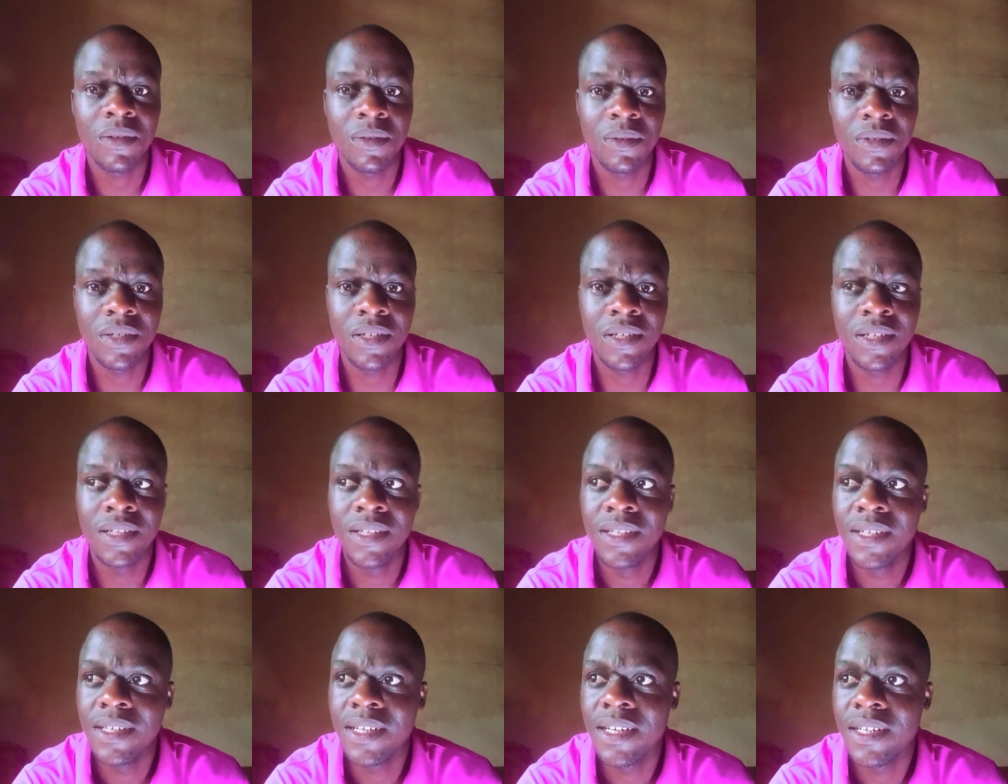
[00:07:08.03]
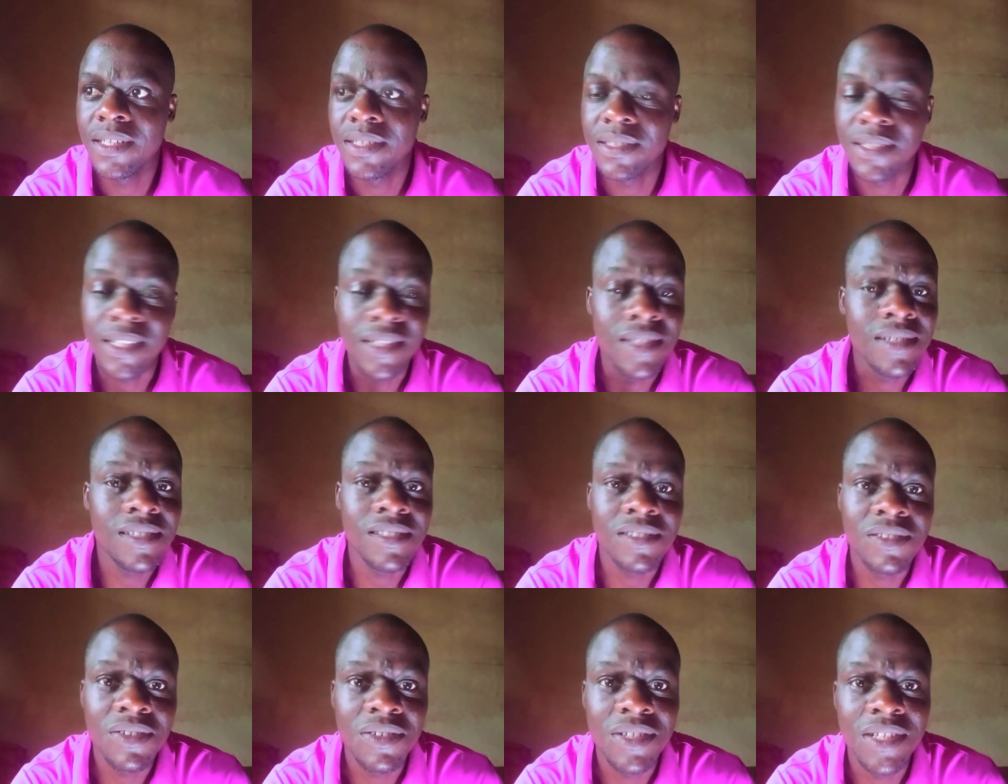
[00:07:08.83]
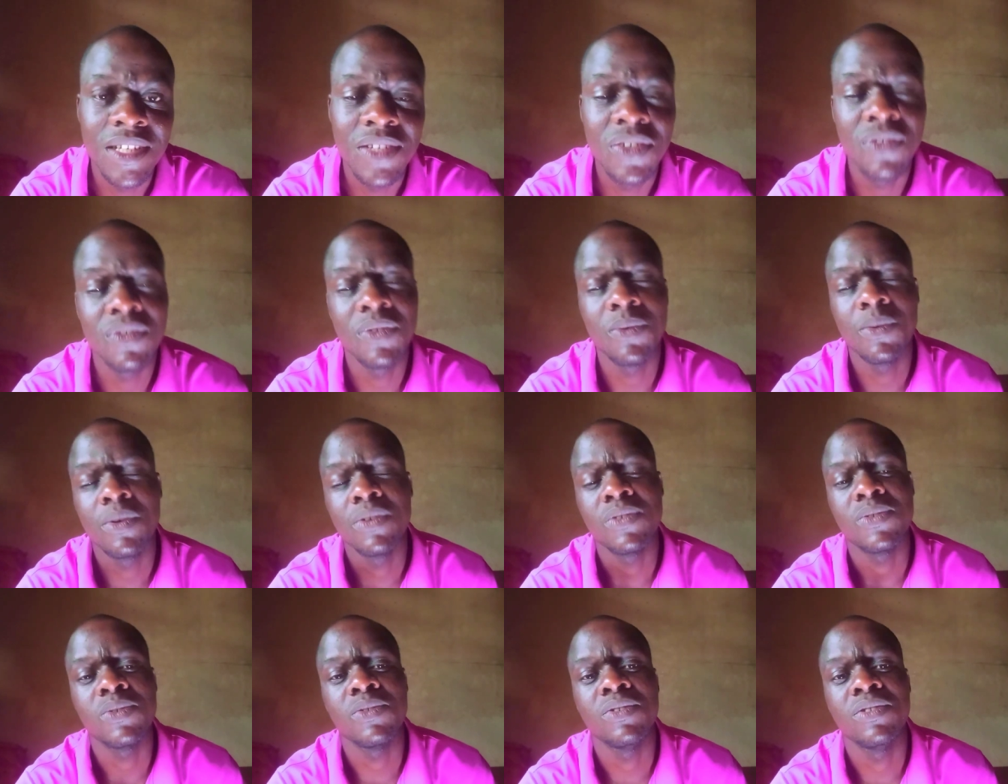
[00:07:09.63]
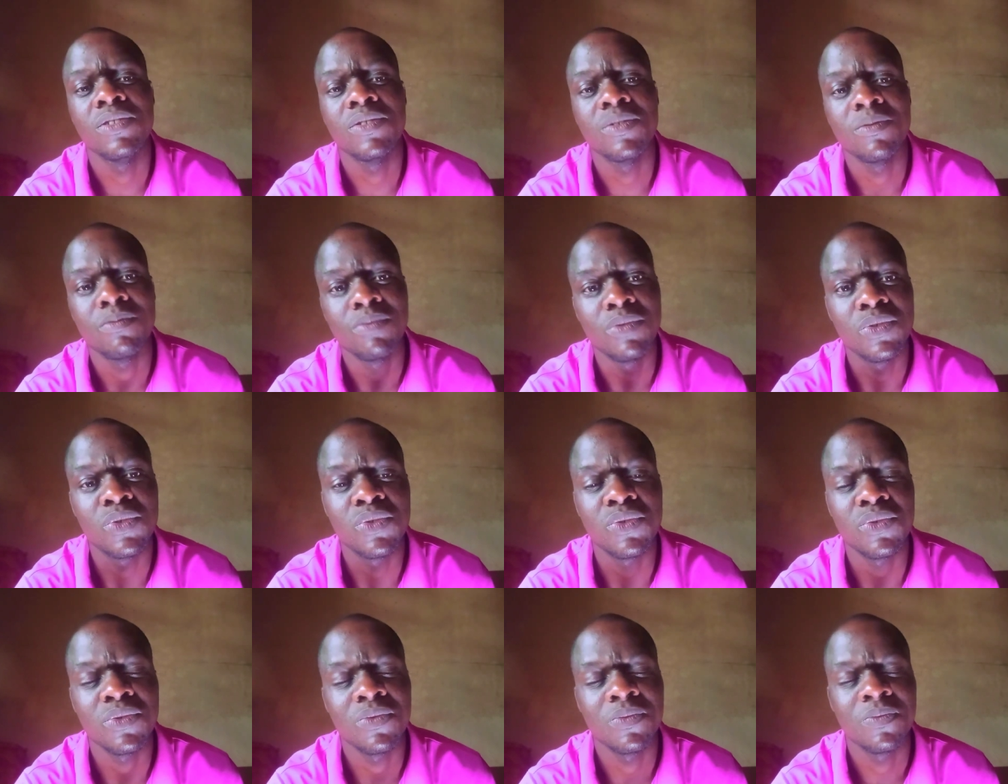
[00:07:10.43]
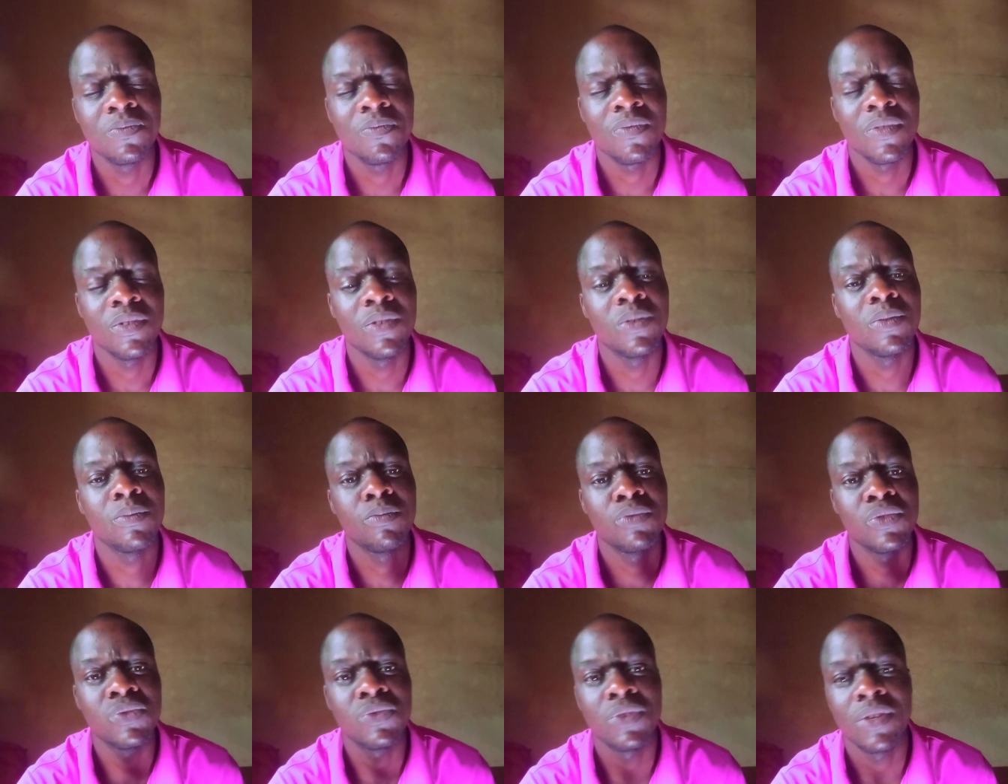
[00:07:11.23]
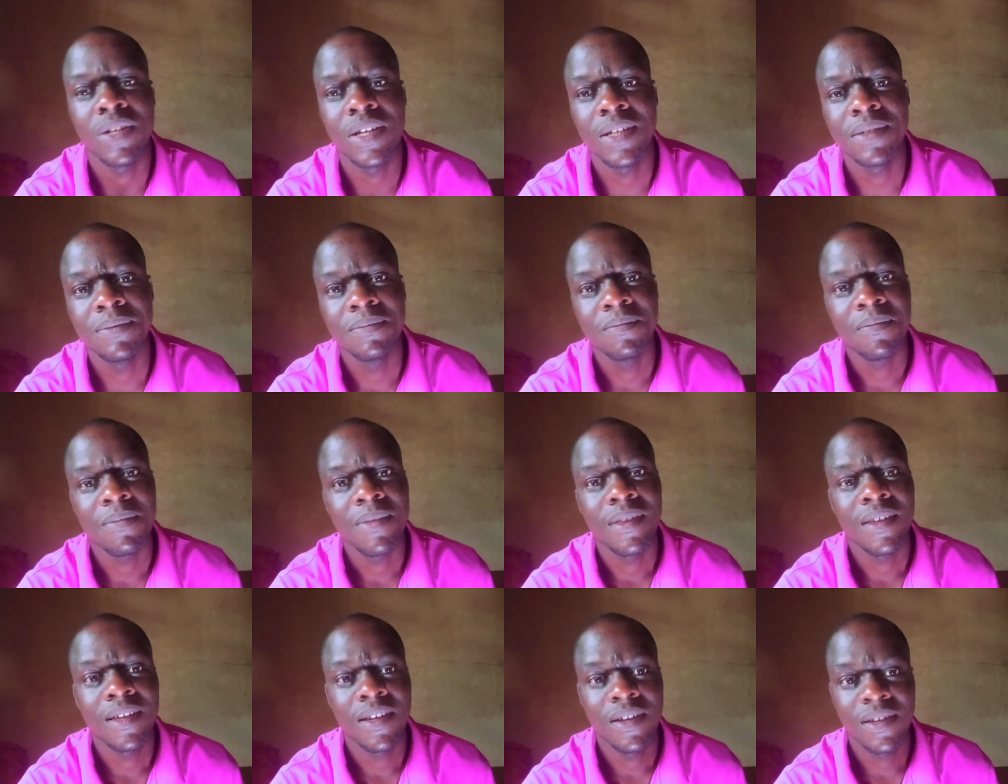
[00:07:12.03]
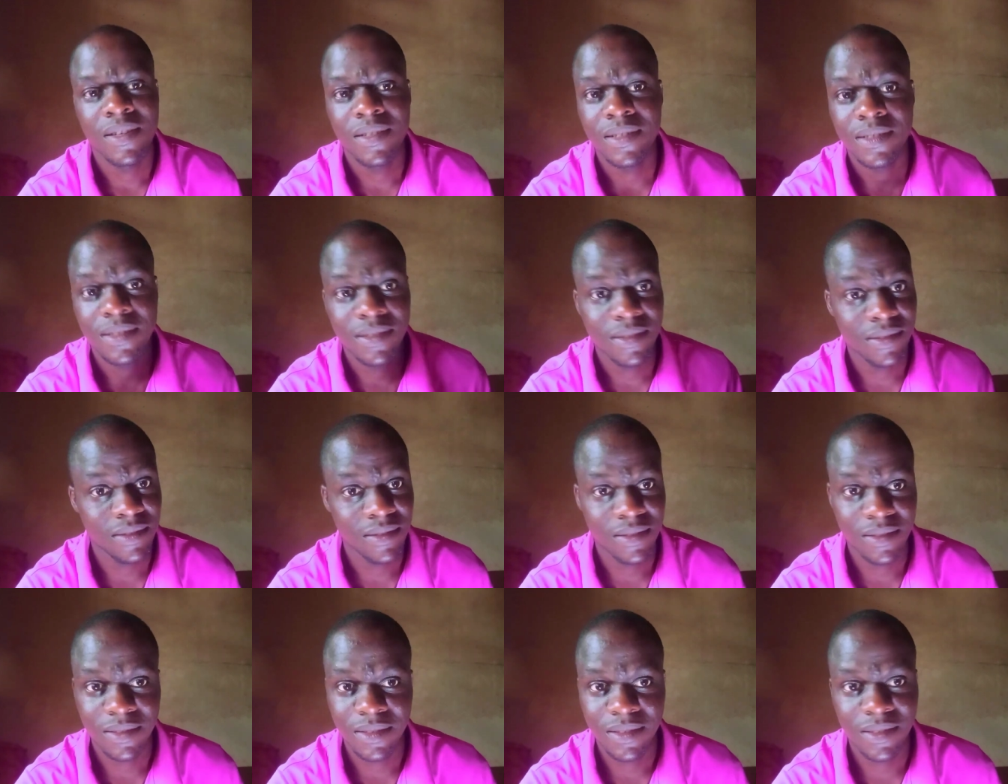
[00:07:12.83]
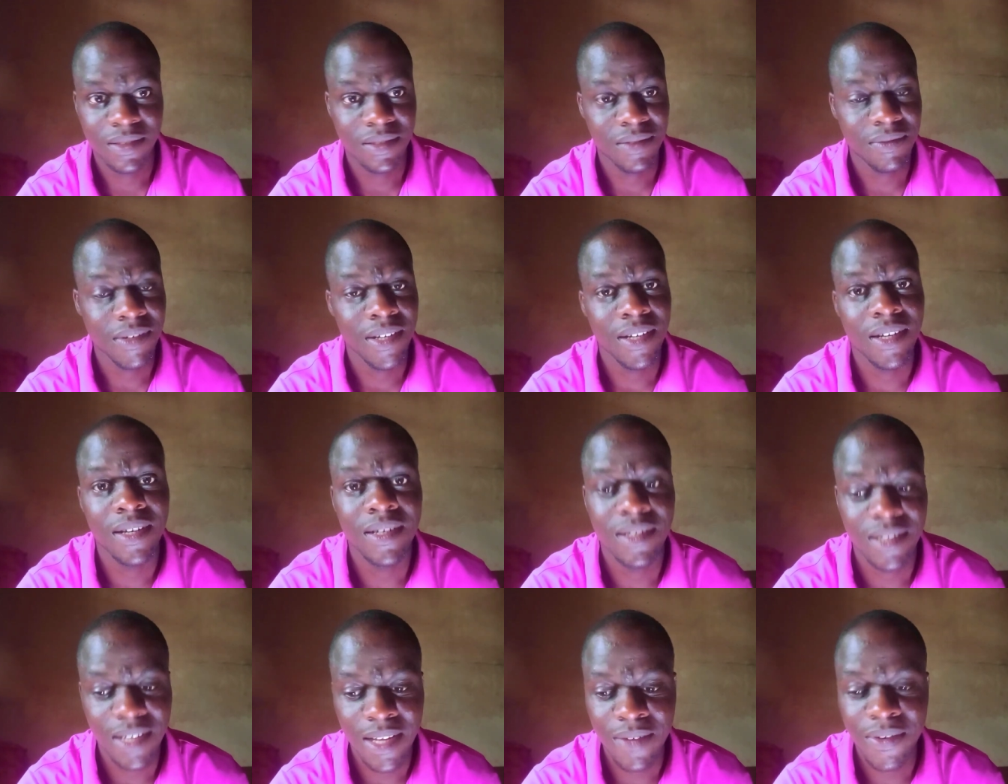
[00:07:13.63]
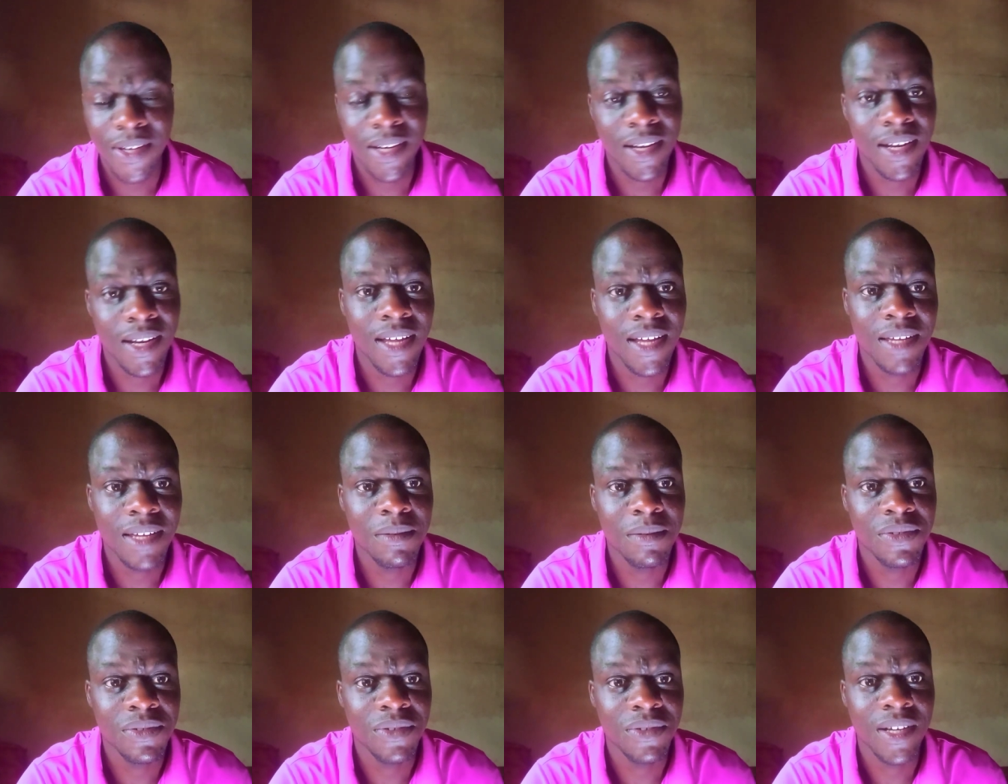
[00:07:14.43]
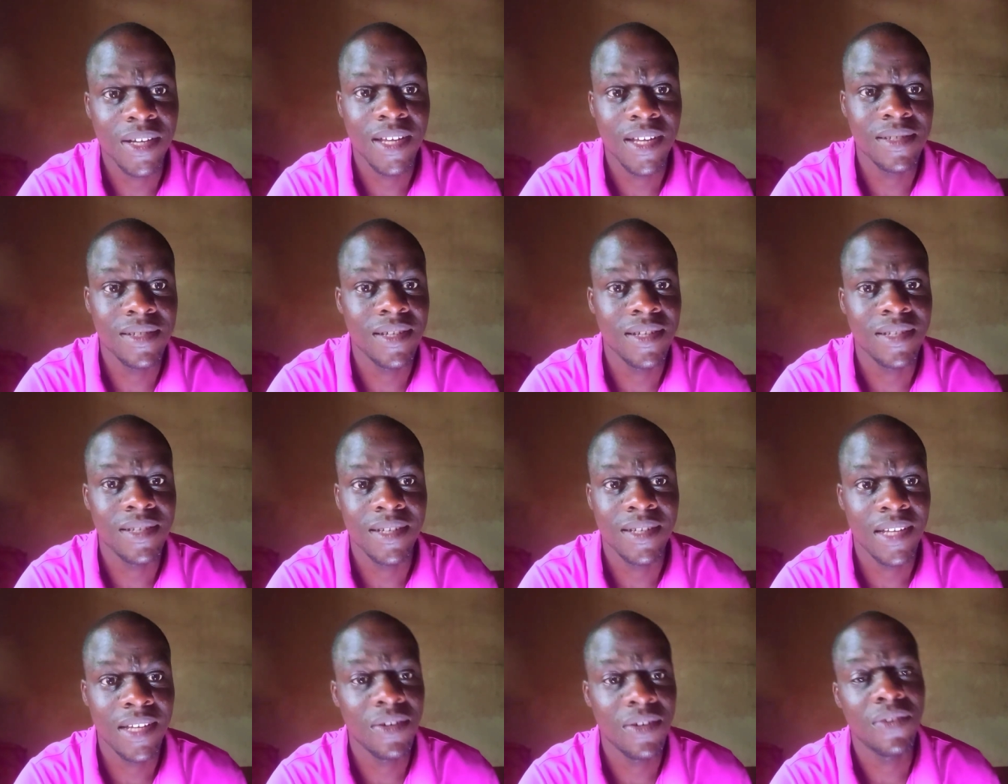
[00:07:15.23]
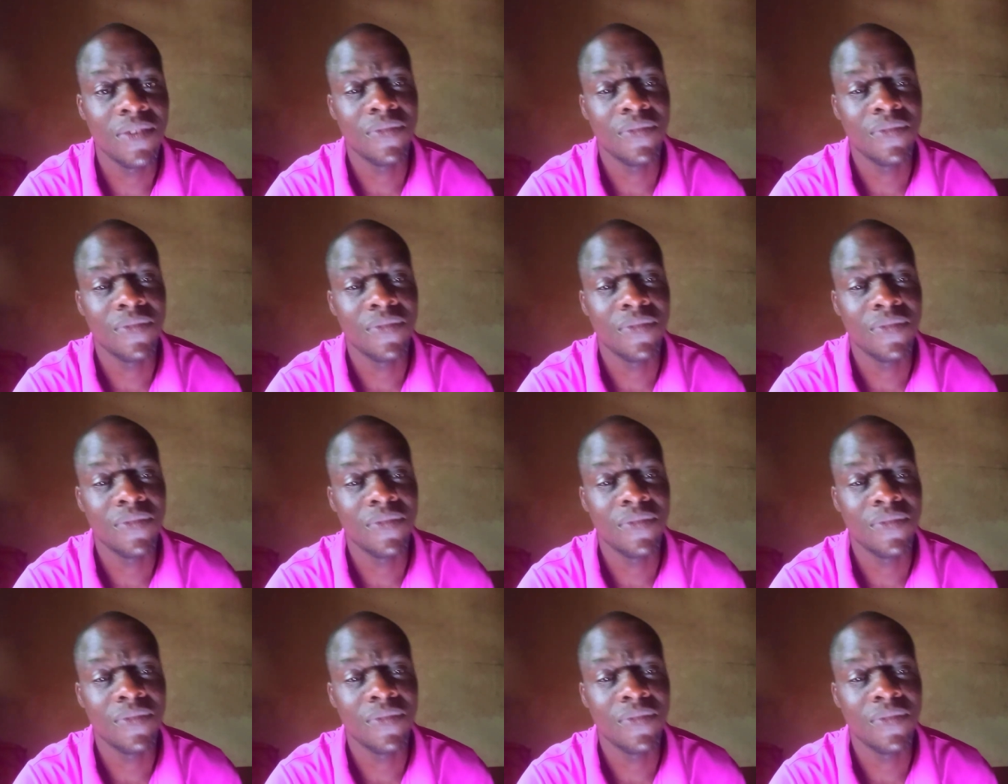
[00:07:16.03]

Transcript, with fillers: Okay, that this is not the end of the world, so you need to push through, you need to push for that it's finally finally I came to realize that and I